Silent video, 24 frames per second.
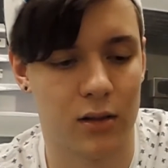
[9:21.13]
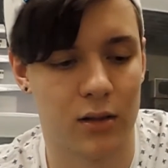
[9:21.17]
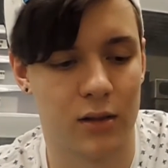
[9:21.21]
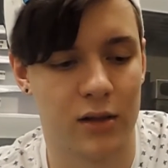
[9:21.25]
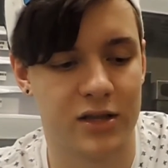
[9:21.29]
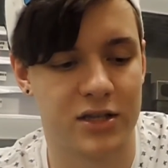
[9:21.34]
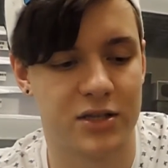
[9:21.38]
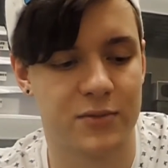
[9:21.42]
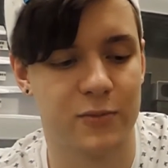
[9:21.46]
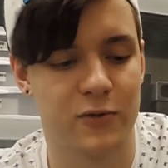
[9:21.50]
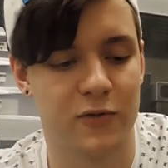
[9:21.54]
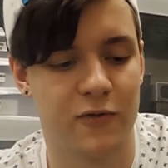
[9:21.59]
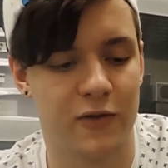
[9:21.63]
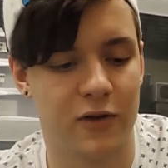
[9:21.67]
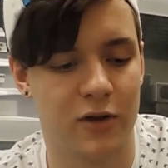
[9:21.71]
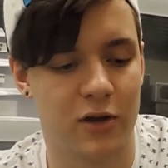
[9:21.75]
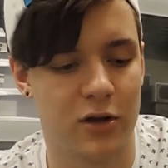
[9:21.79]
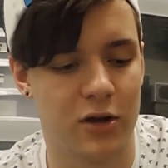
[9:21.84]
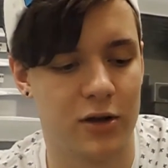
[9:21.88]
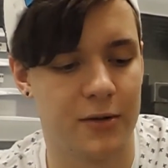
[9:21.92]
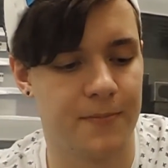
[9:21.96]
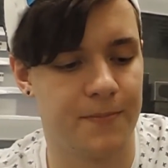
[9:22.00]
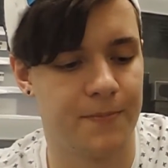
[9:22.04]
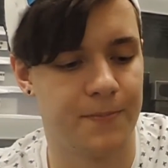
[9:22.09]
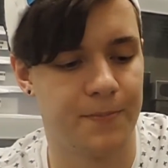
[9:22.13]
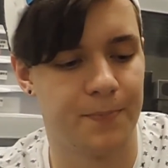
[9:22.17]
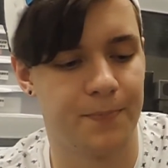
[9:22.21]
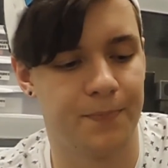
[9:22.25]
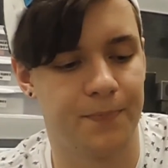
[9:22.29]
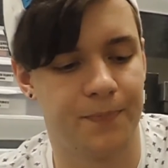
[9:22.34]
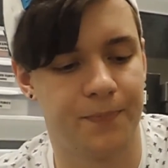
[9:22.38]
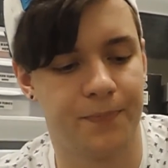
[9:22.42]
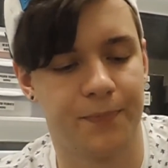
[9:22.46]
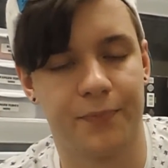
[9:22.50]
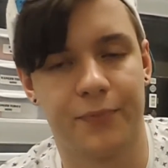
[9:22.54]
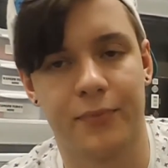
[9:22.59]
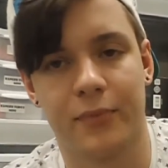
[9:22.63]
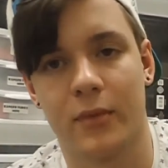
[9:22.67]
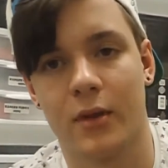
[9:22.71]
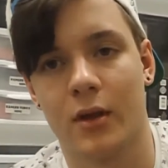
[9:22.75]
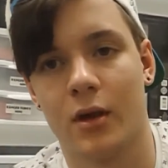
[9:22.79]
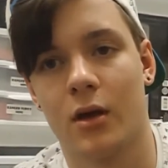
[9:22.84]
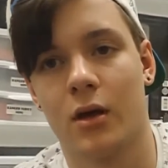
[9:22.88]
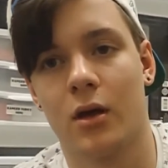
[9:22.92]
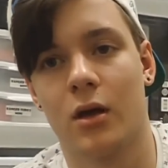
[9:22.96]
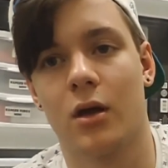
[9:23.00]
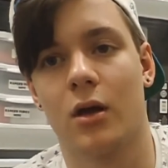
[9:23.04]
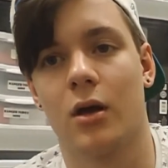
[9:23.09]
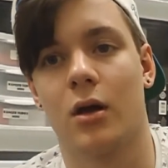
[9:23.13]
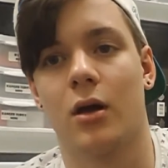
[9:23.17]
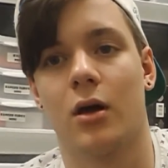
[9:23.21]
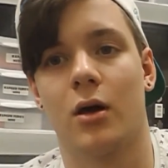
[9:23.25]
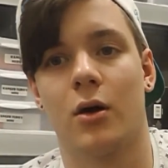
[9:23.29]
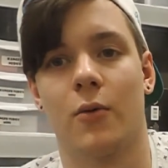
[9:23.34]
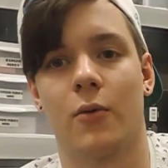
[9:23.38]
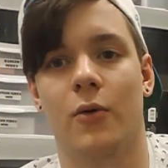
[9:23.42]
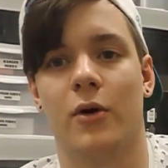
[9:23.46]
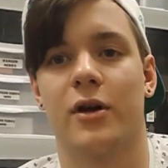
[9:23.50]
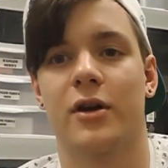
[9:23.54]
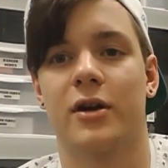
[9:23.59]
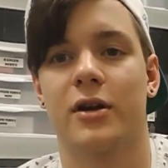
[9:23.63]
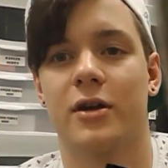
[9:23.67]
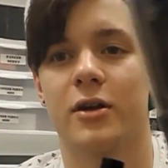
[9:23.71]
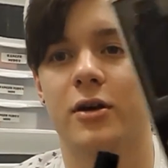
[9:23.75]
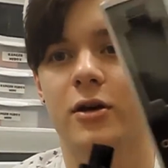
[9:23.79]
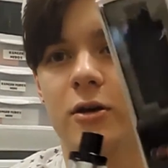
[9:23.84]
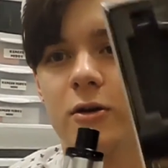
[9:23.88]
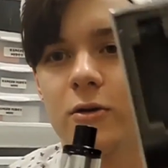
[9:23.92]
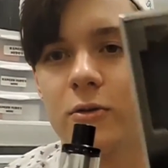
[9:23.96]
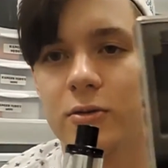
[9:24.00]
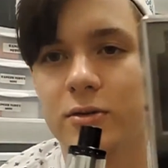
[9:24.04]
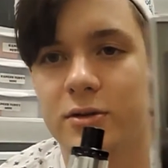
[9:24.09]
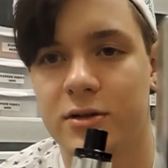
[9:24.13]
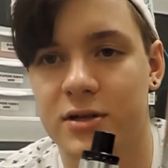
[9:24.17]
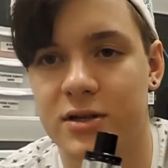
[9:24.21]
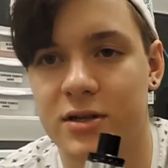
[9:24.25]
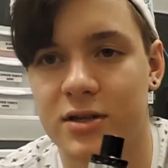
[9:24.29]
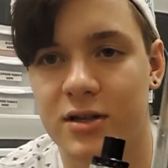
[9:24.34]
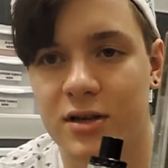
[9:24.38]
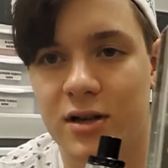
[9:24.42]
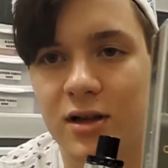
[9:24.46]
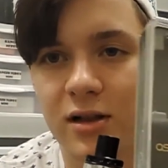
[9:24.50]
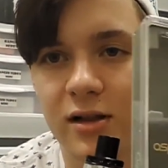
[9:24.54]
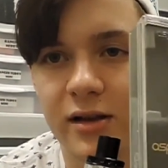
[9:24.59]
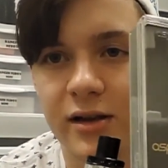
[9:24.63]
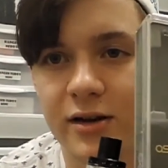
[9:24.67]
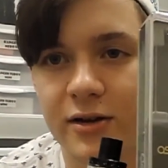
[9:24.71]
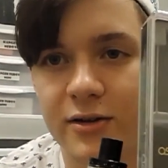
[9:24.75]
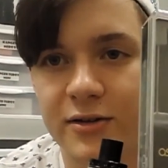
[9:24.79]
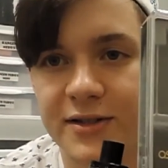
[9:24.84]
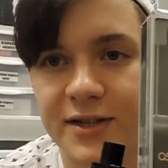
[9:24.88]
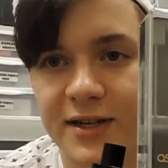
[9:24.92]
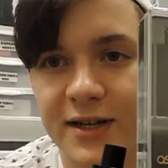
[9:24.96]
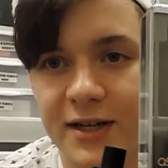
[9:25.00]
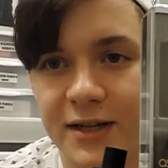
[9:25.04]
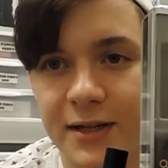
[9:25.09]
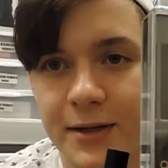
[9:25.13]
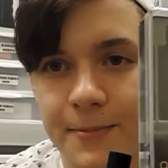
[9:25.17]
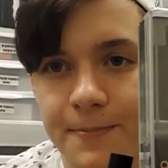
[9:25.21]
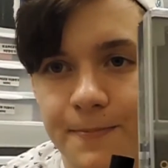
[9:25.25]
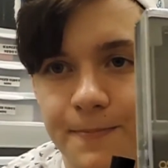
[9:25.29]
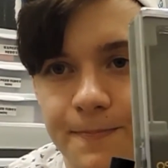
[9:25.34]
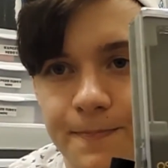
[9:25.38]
let's move on. We're gonna go to the Cleito tank.